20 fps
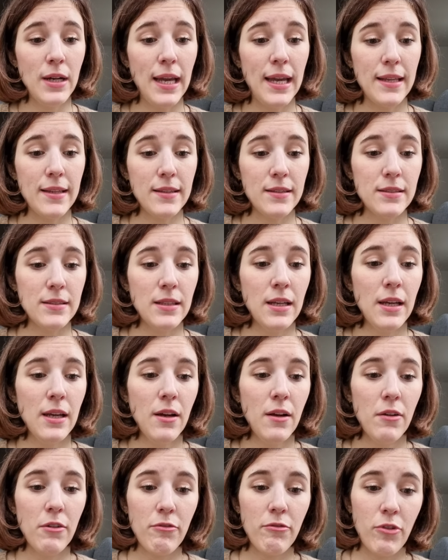and
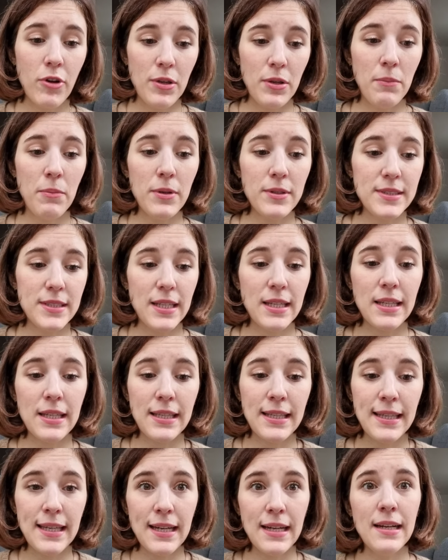for example saying,
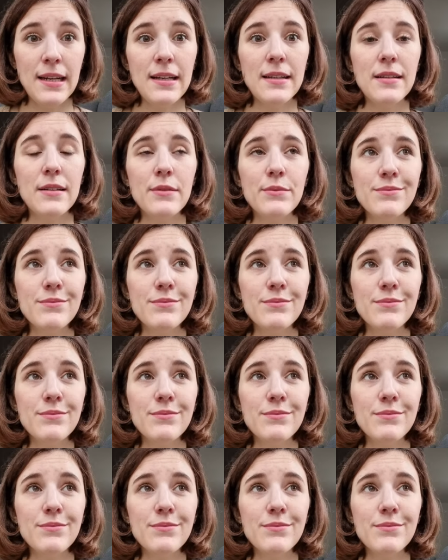yeah,